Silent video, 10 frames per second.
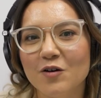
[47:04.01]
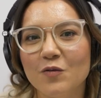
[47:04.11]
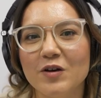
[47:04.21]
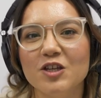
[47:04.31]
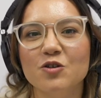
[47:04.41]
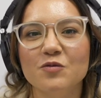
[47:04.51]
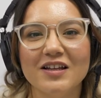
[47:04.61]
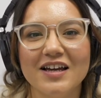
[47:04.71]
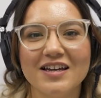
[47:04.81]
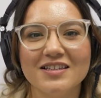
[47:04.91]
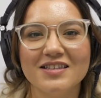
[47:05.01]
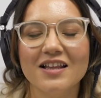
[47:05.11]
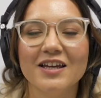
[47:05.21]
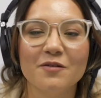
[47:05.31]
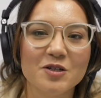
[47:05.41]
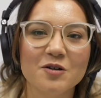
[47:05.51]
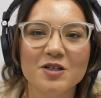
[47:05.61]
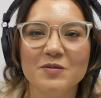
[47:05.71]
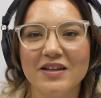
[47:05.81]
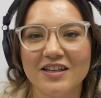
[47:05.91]
when you realize that, like we
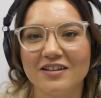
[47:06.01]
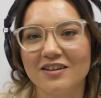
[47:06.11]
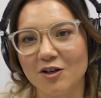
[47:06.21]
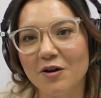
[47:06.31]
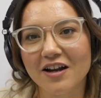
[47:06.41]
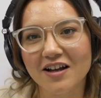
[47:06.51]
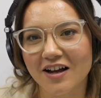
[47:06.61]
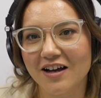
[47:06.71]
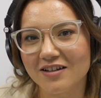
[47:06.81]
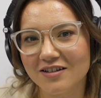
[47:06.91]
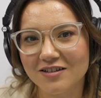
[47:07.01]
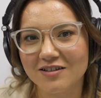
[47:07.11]
talked about, like the credit card,